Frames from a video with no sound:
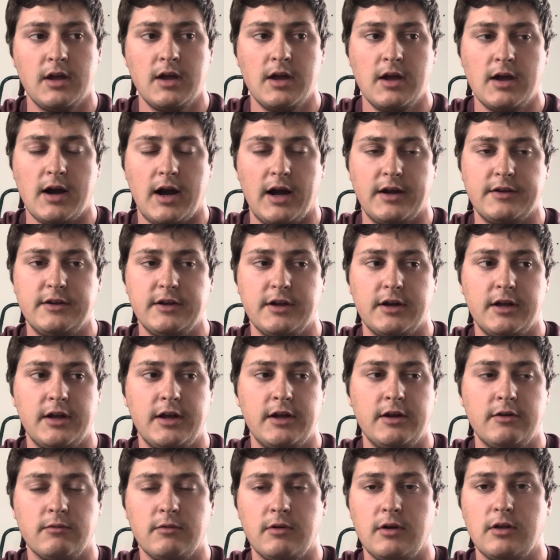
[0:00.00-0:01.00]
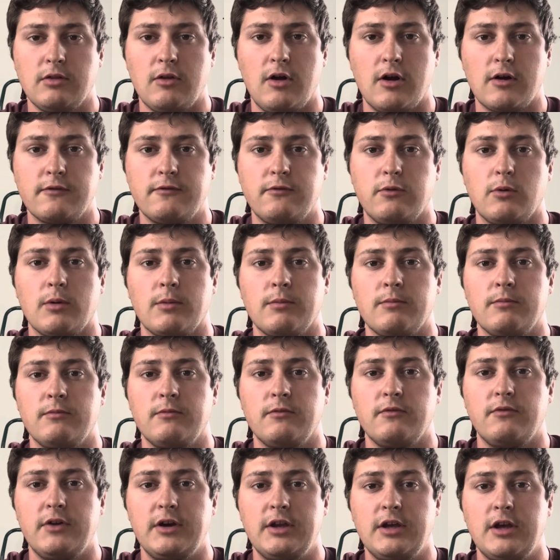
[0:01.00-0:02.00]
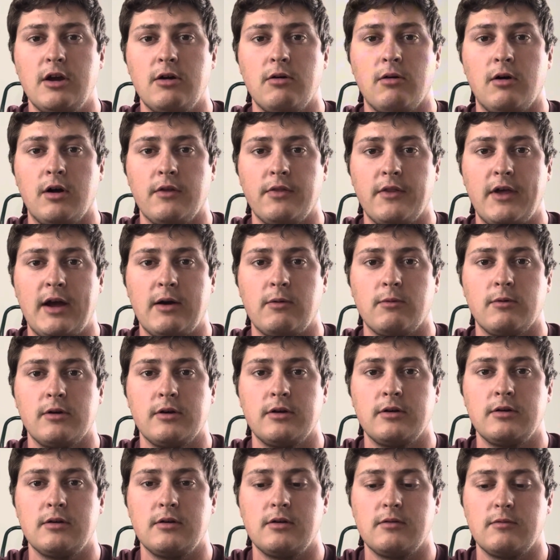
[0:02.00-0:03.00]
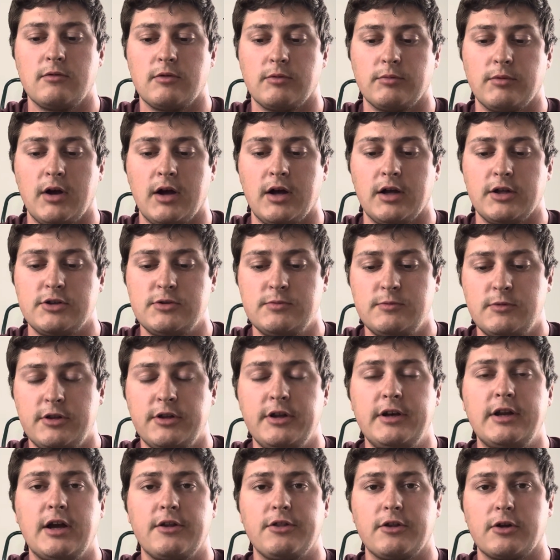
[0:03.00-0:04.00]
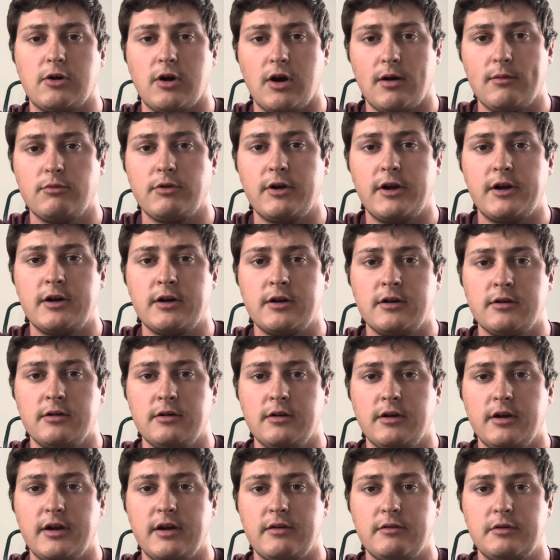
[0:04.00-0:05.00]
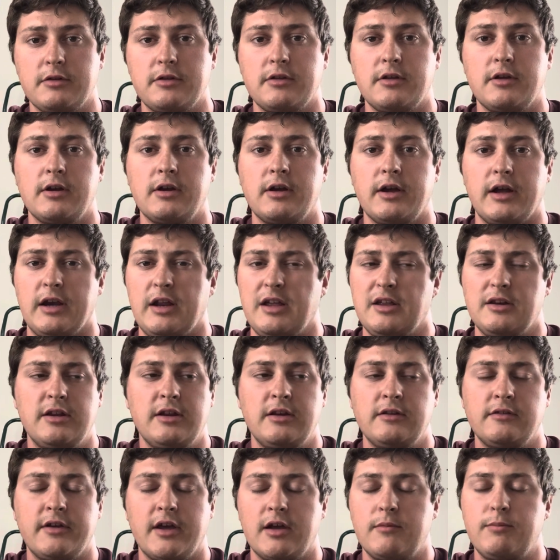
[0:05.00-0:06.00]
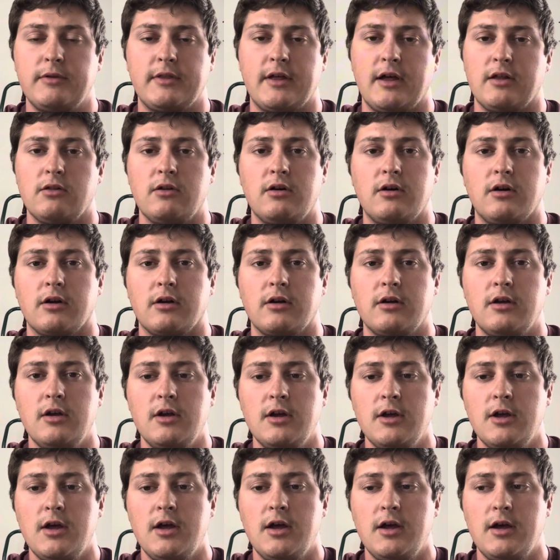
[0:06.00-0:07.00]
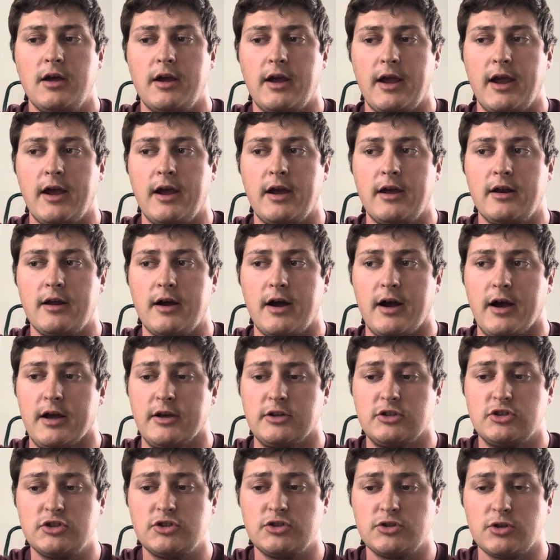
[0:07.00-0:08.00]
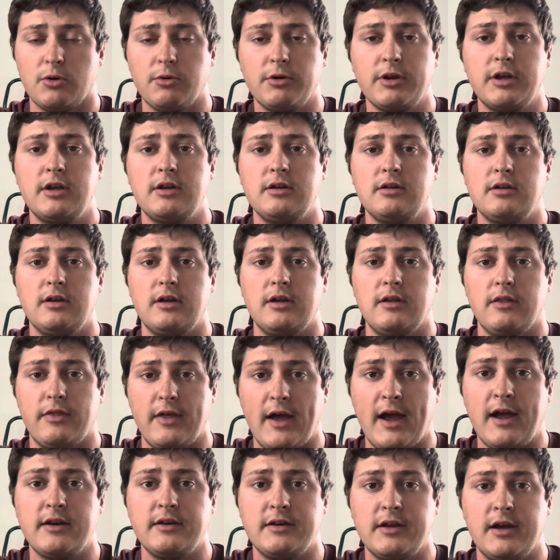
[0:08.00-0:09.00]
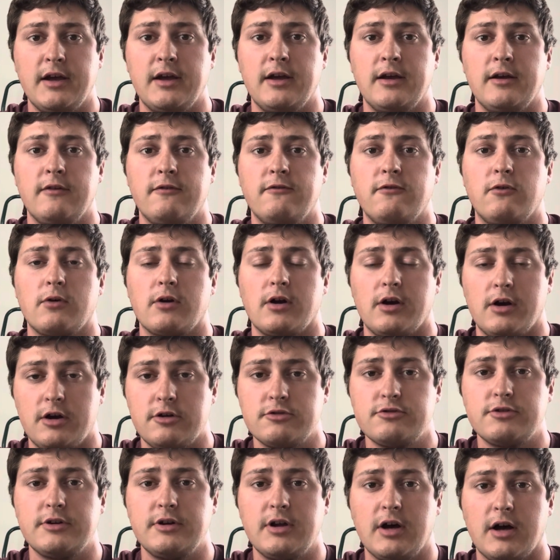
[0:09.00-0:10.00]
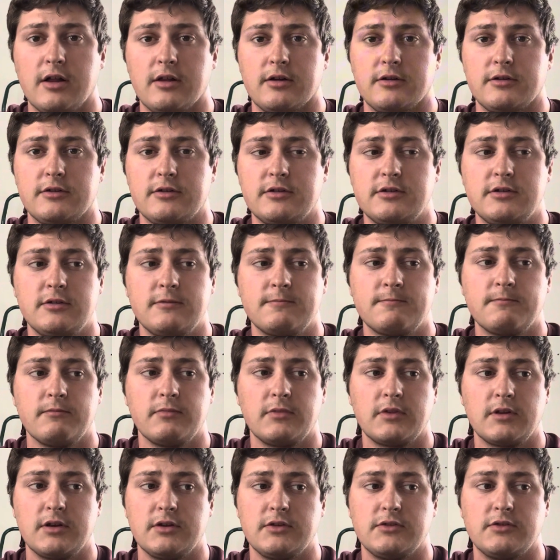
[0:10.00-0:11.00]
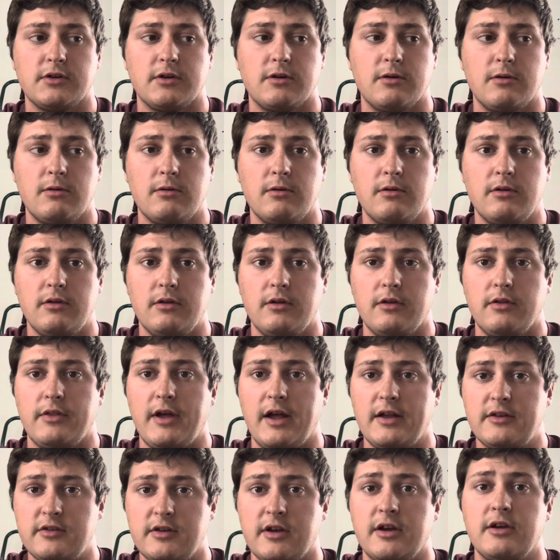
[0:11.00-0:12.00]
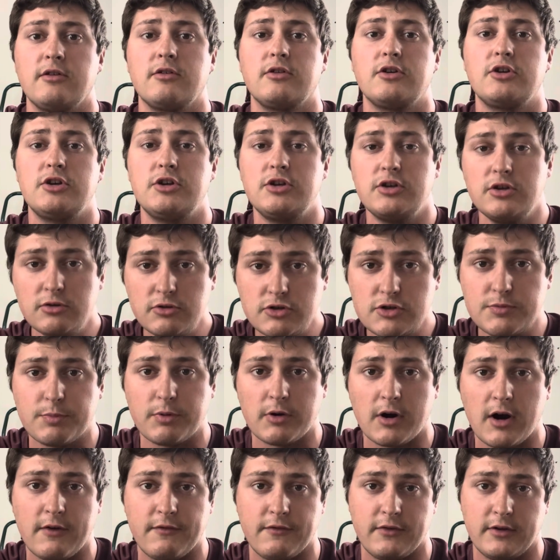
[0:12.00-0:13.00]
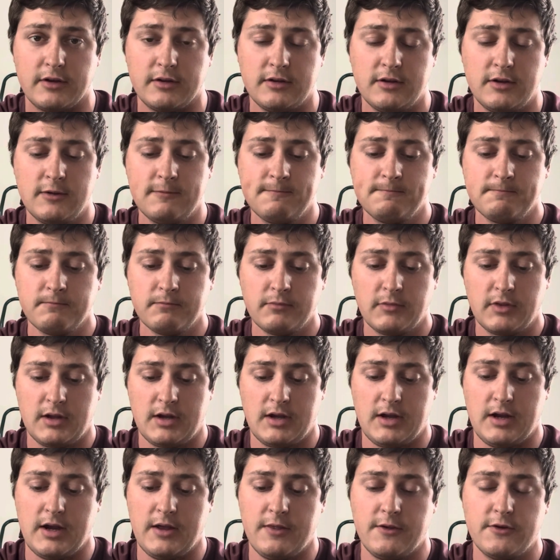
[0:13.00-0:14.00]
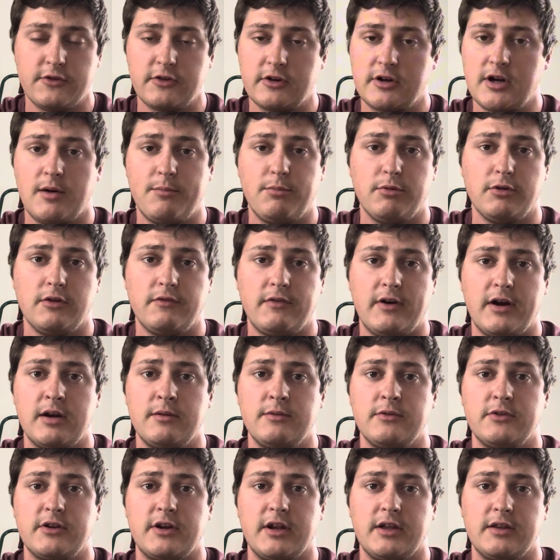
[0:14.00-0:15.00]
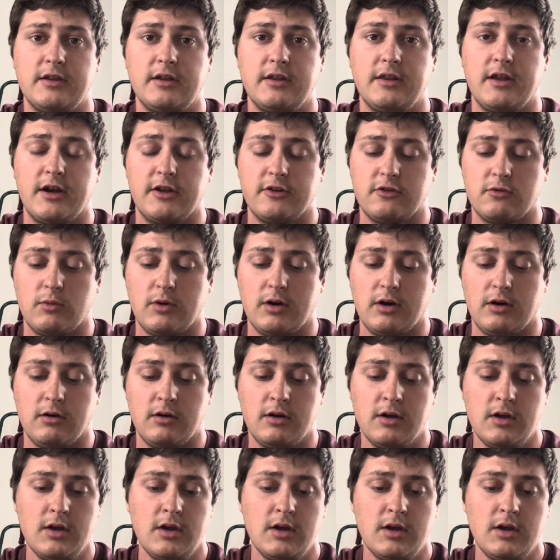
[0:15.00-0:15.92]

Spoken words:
I did a long form video on that one, cleaning up the carburetor and everything, and it didn't take me that long. And I sold it that day for $100. So that's a huge profit. And there's a couple of items that I did that as well.